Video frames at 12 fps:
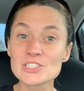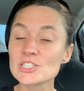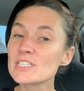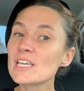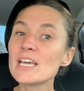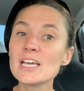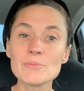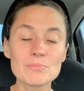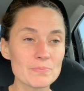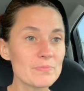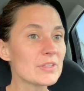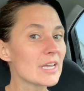Just keep
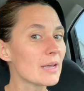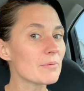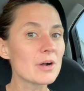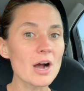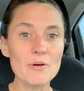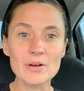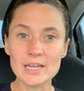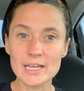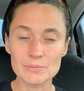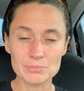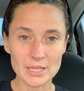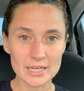going,
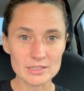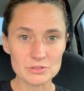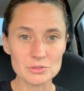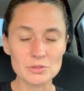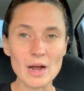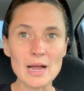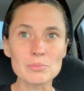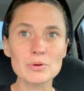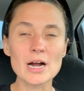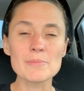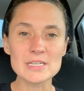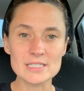keep plugging through. I
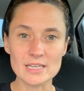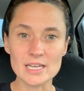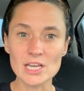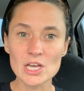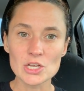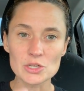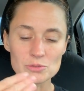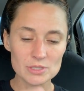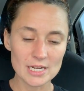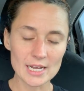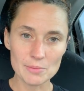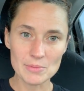promise, you
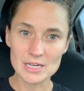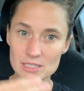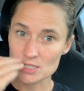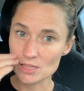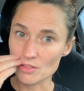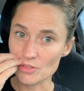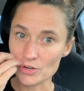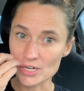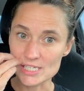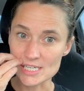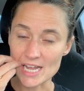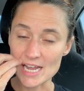stay committed to the 30
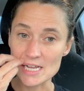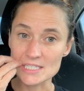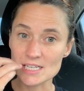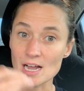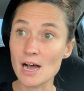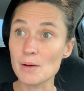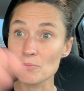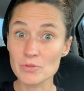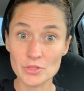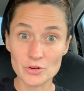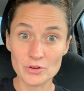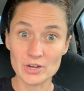days. Come
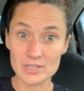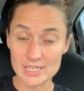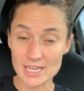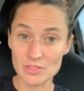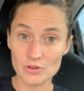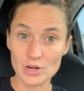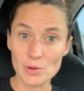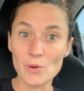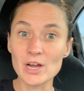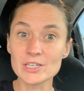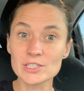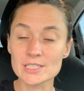day
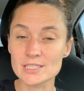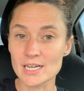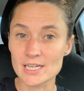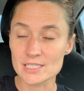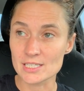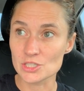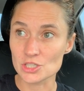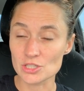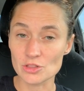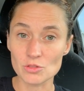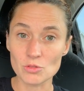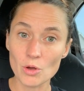31, you decide to just
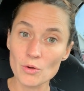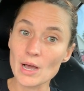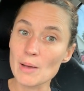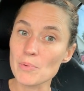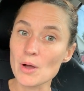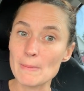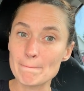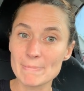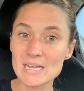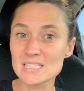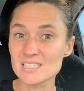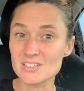load up on
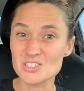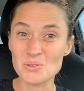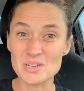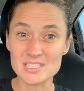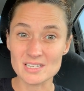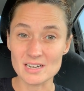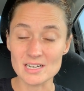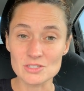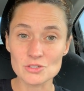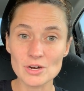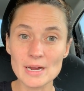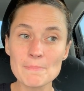pizza, donuts, and
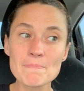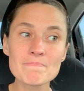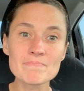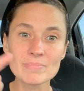ice cream.